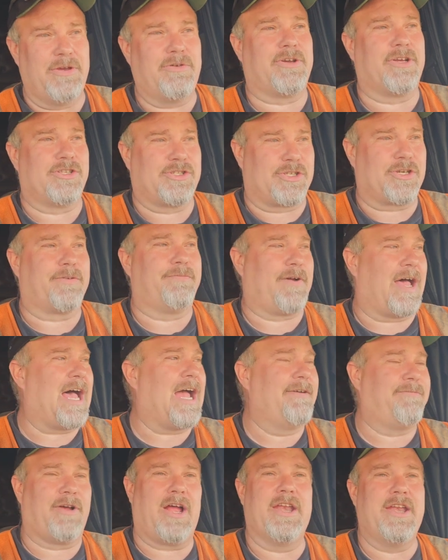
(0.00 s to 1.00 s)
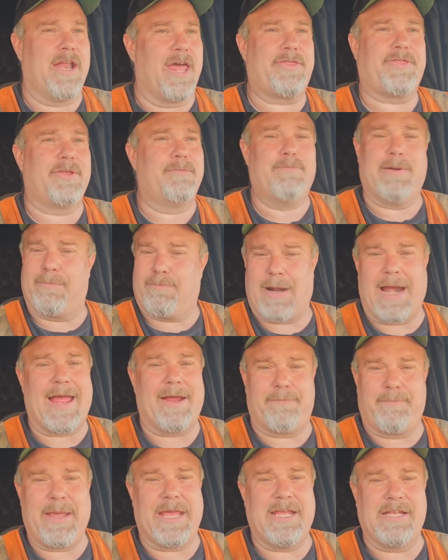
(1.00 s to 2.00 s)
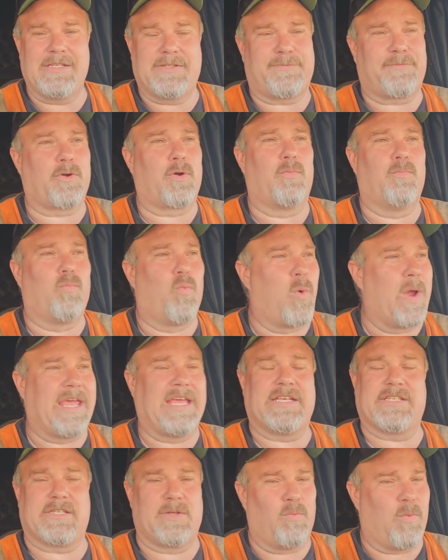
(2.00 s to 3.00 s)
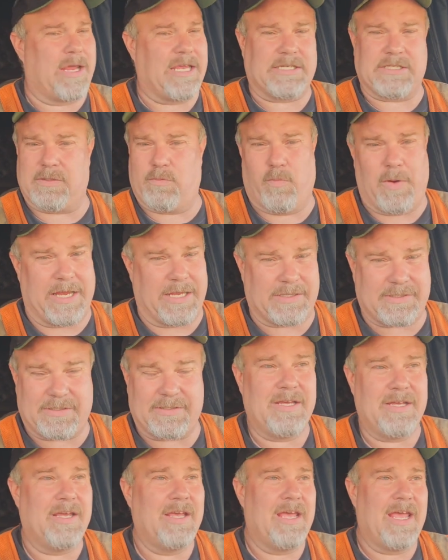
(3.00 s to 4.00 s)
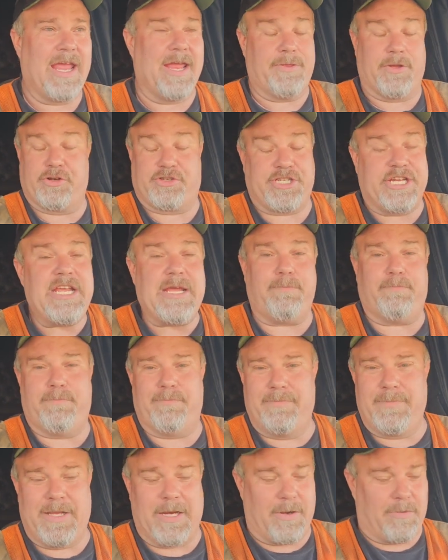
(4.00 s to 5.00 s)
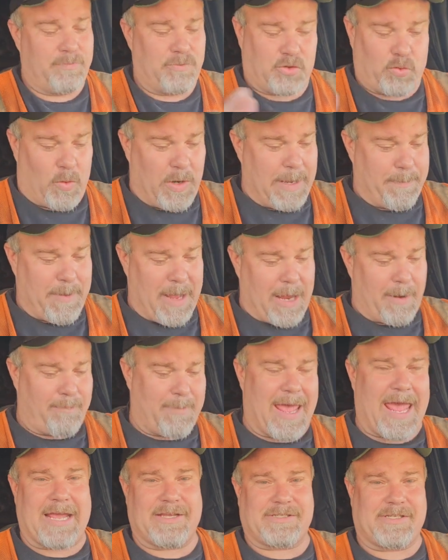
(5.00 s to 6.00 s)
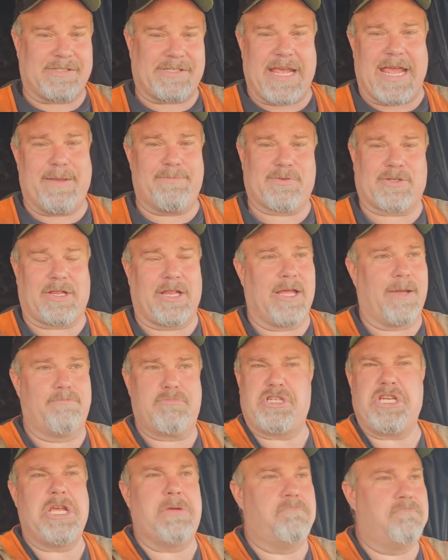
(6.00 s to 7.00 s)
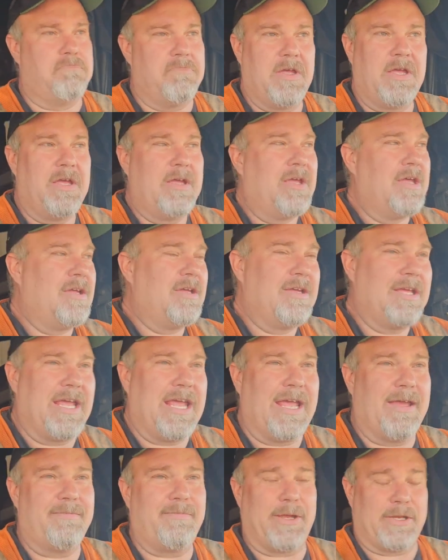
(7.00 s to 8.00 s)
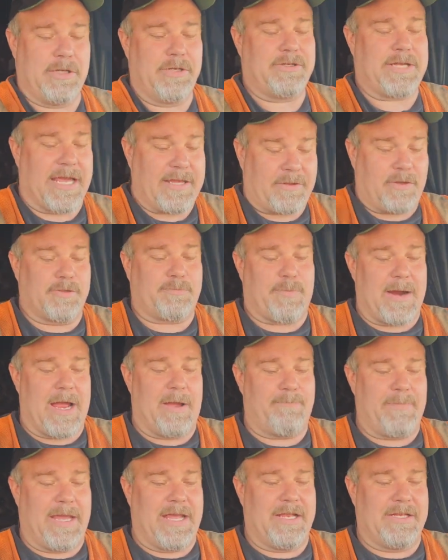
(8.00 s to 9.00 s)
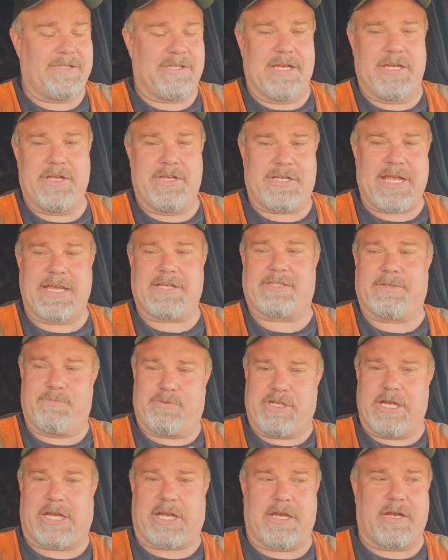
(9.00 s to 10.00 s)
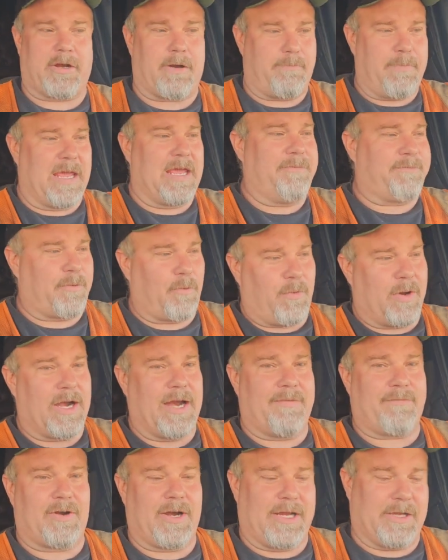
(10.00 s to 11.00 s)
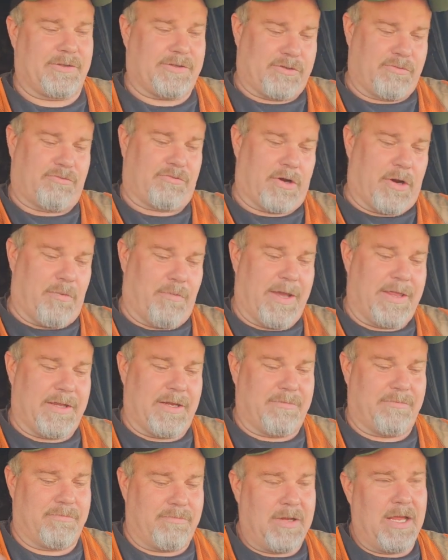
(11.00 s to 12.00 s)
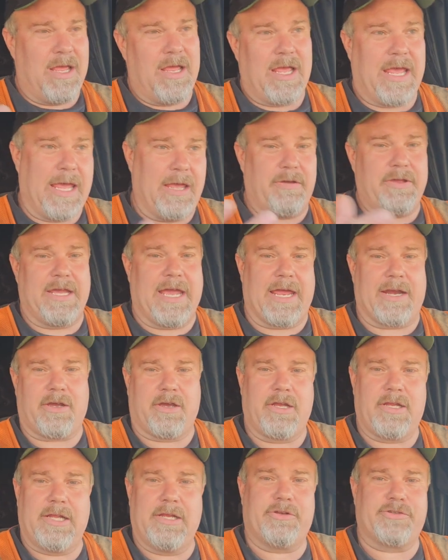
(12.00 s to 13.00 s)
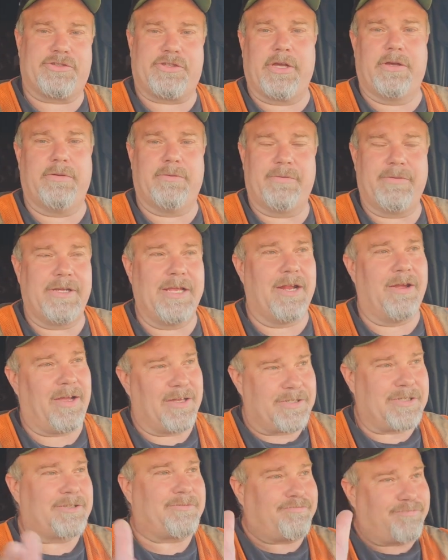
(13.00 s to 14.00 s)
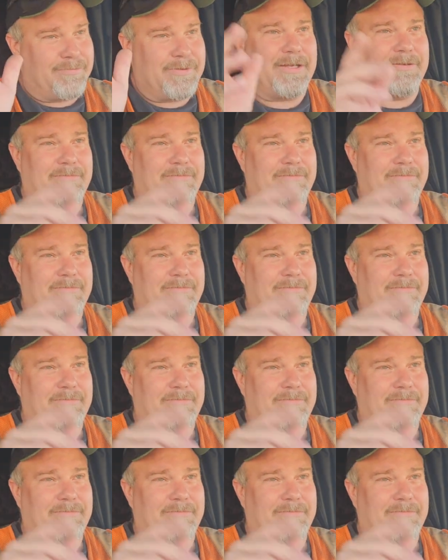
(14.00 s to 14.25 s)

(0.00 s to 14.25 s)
You can survive on nothing but brown beans for weeks and weeks and weeks. And they're cheap, 20-pound bags at Sam's Club, cheap. But you take those brown beans and you take some chicken or beef or whatever else and throw it with it, and hell, you got a good little stew, just